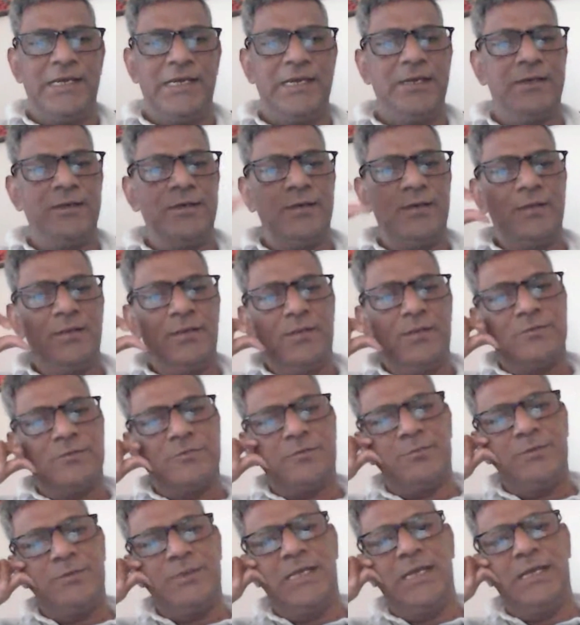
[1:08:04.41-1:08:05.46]
like
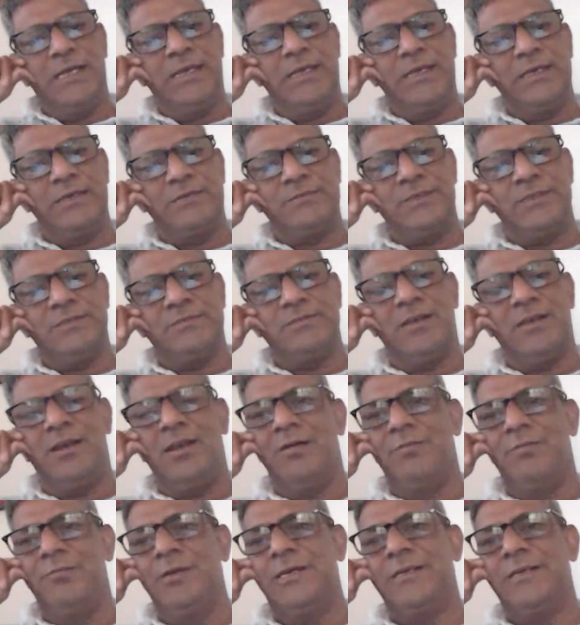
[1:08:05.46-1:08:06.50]
it's a
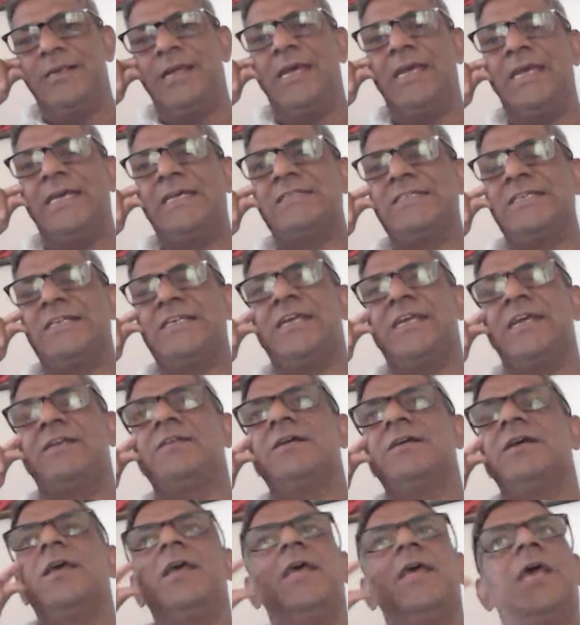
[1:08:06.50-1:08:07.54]
lovely day, isn't
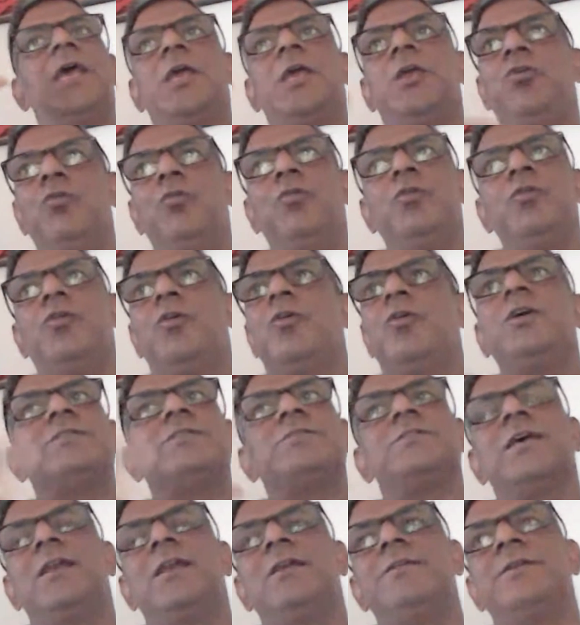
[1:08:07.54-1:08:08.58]
it? You know
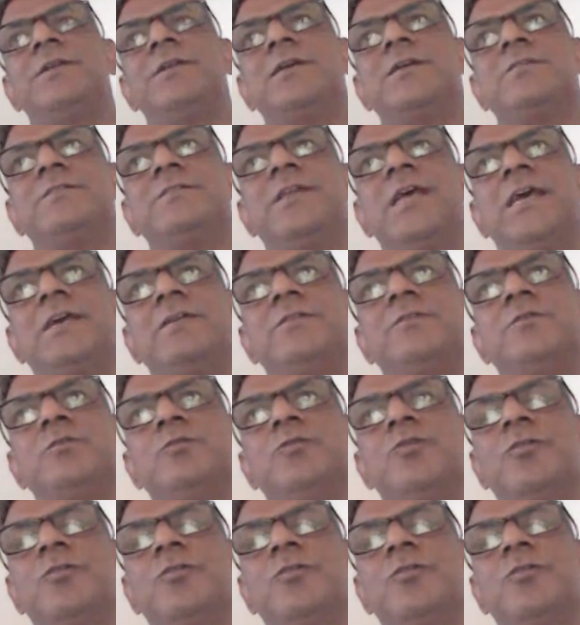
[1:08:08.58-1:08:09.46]
the day is